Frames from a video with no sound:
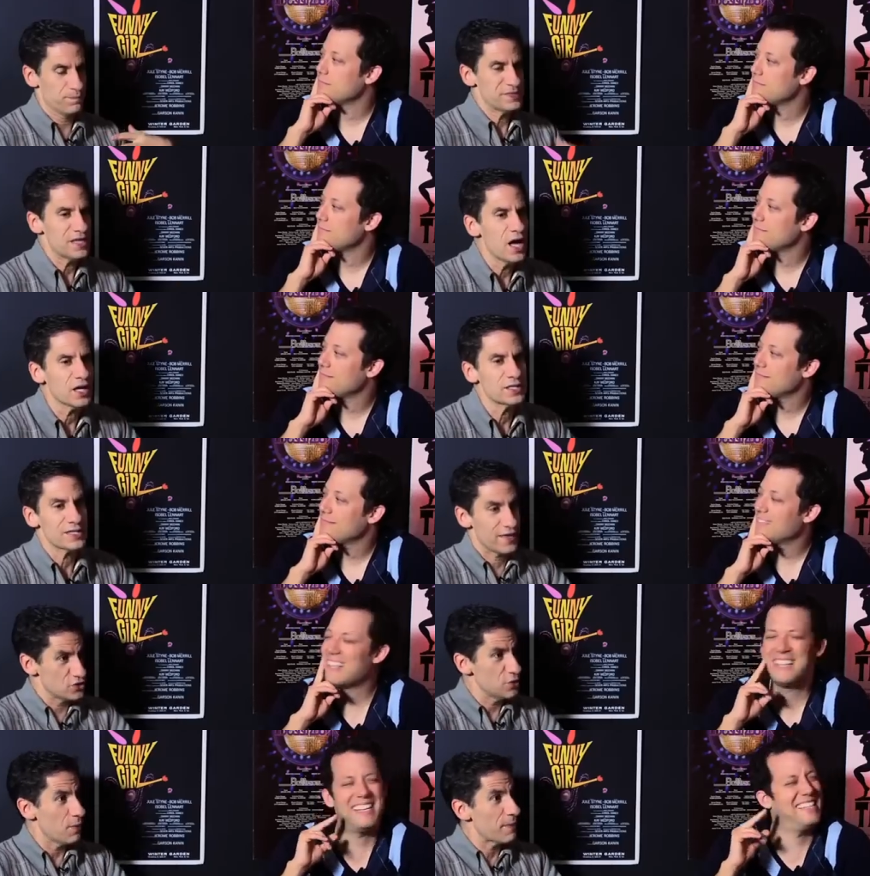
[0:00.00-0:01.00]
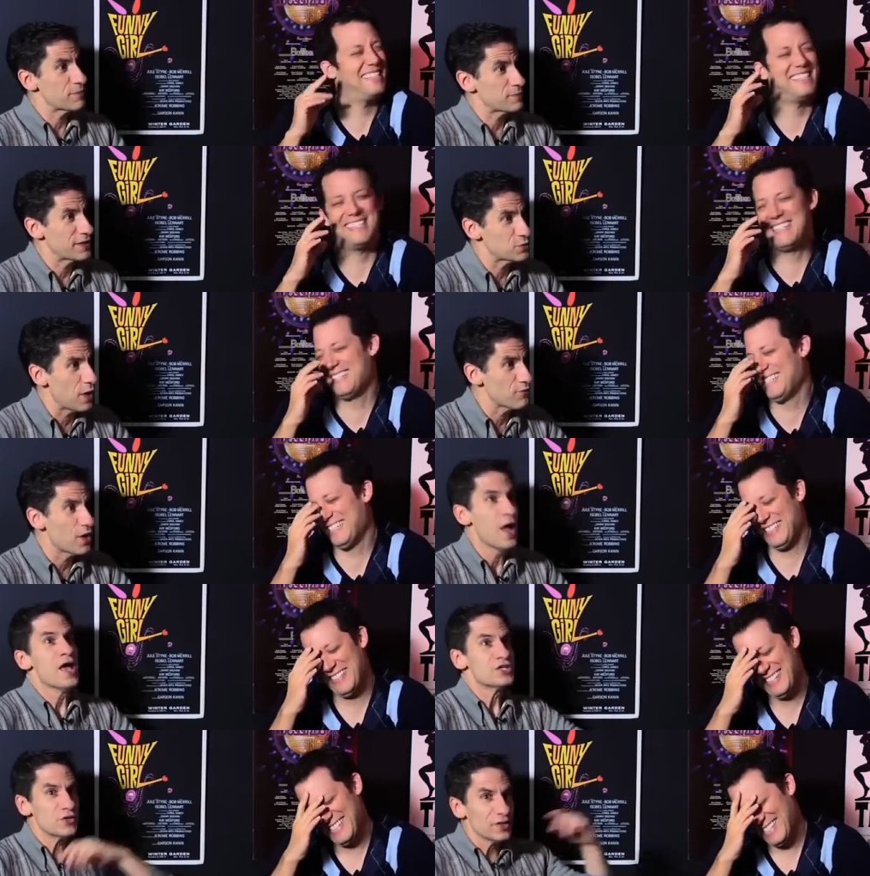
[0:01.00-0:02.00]
Speaker 1: bazongas, and she won't be able to play
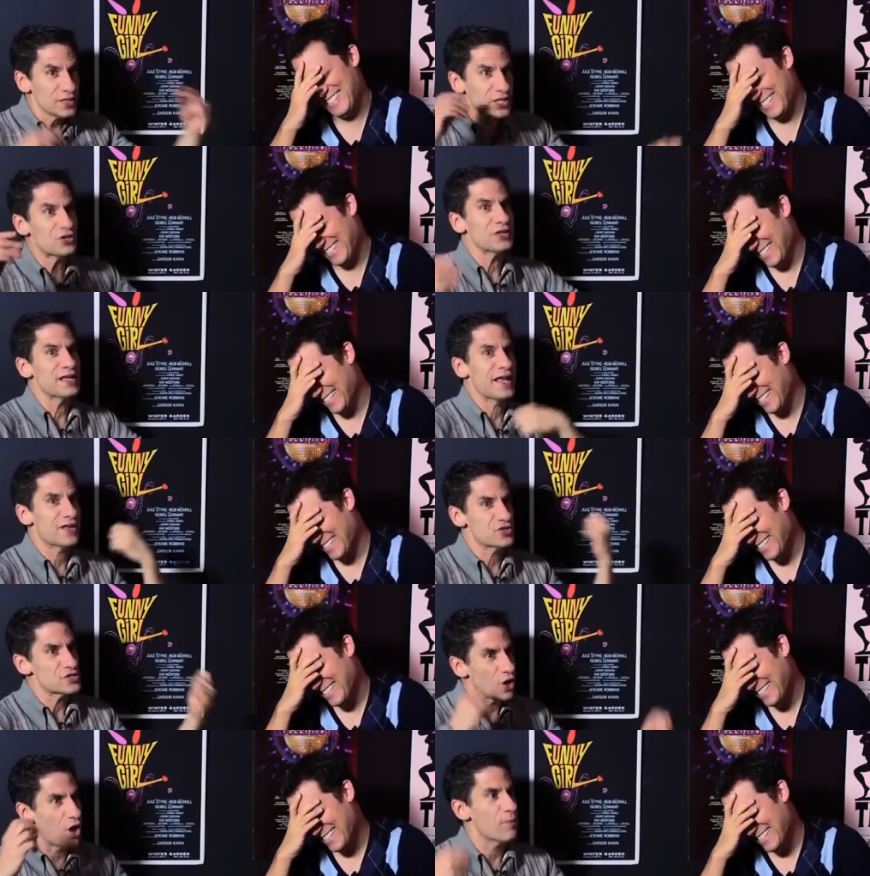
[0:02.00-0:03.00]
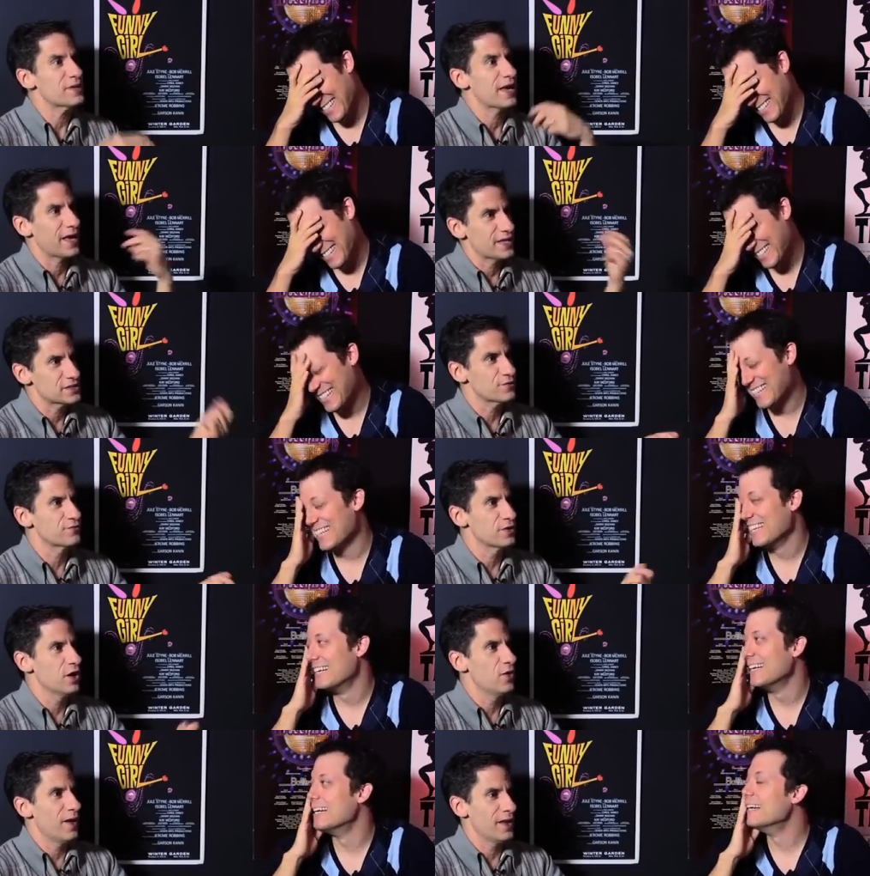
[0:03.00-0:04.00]
12 so literally, it just all began to
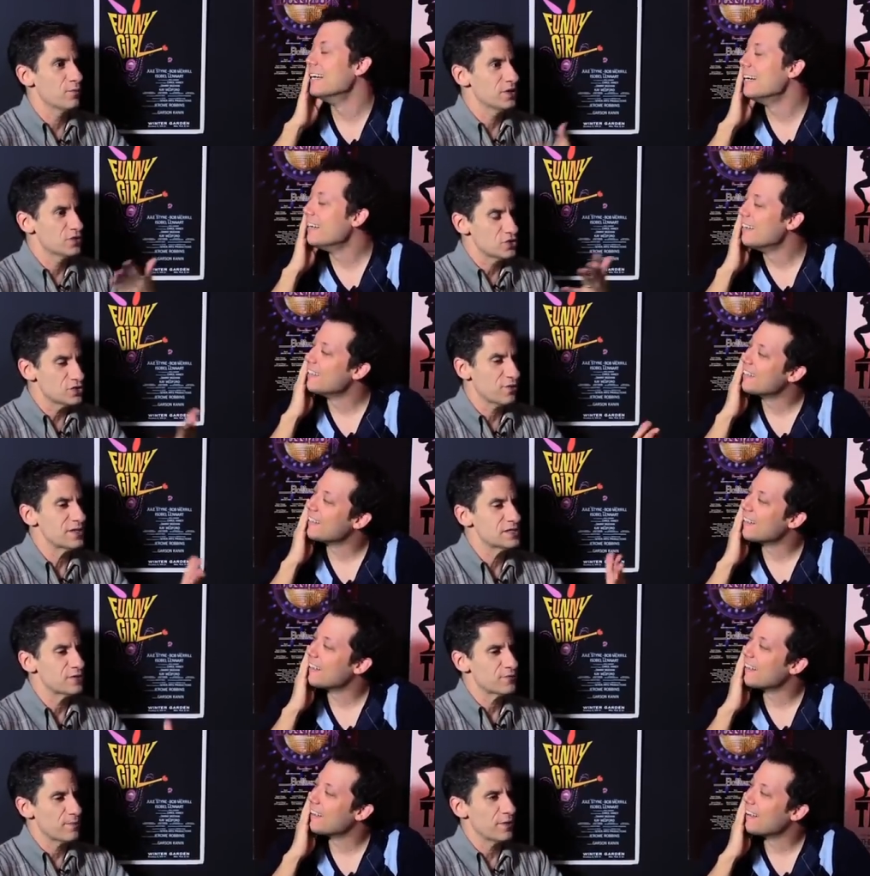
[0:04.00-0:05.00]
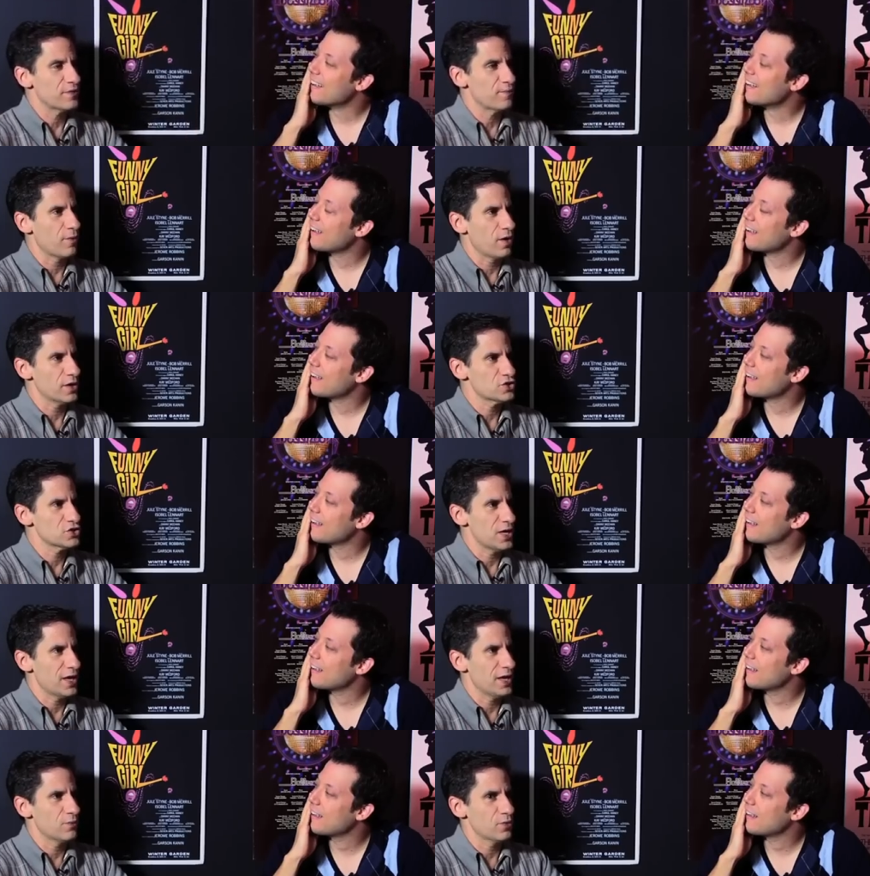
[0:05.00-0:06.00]
flow, and we just rented it for the month of March,
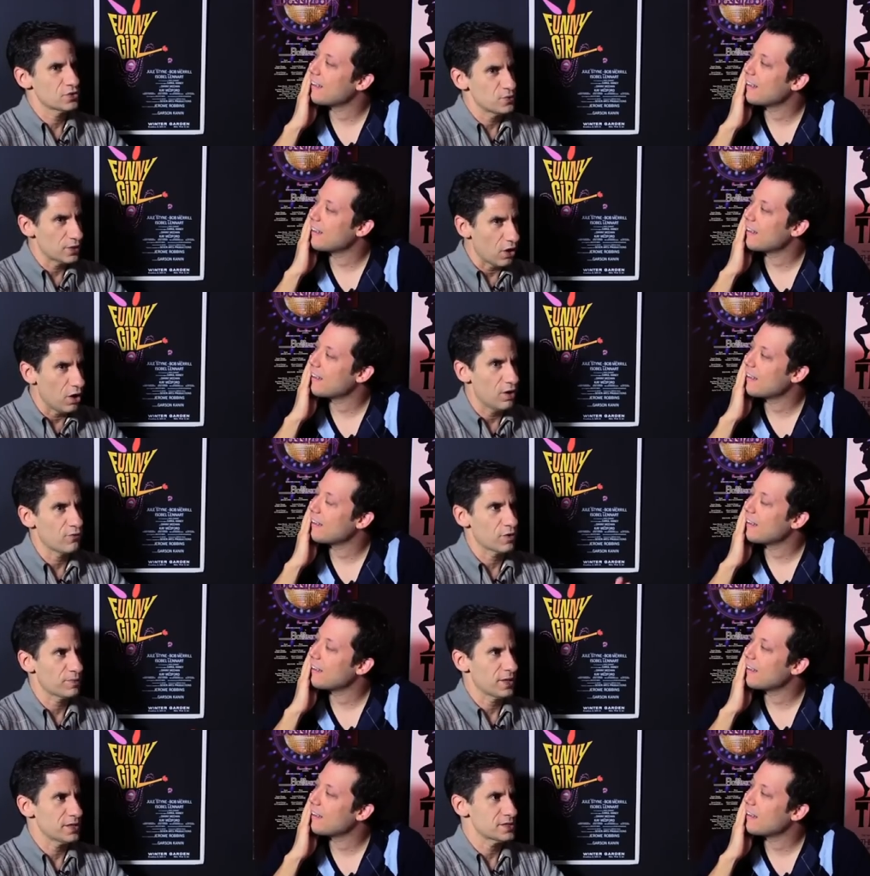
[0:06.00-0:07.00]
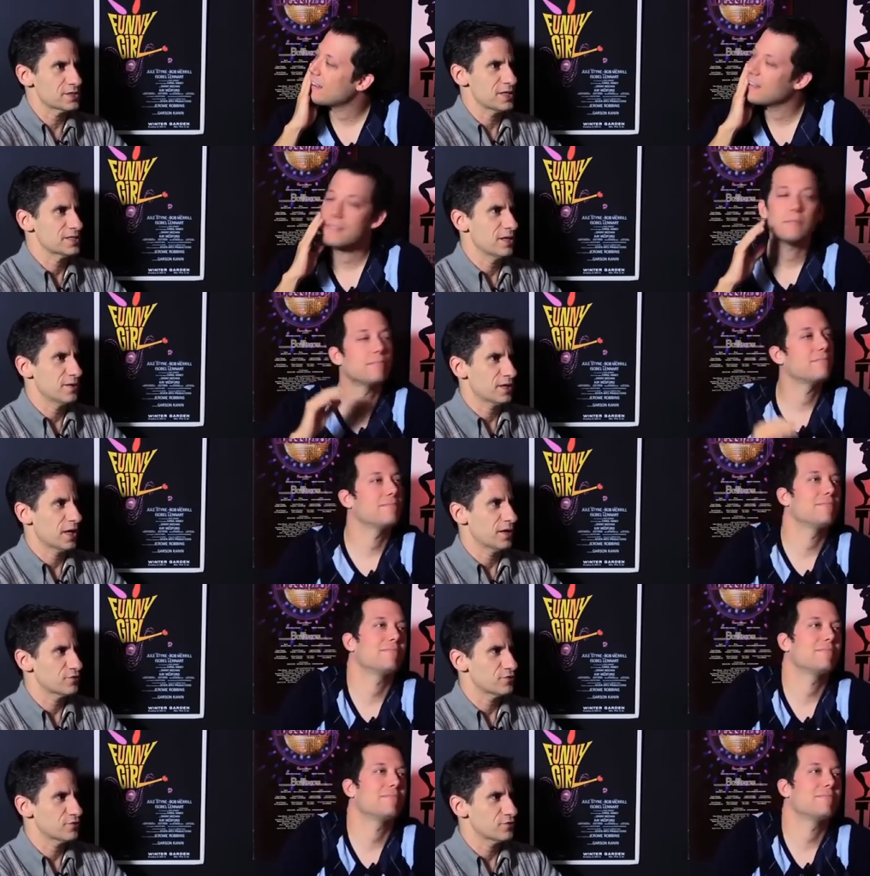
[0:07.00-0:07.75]
and we're doing all four plays. That's how it kind of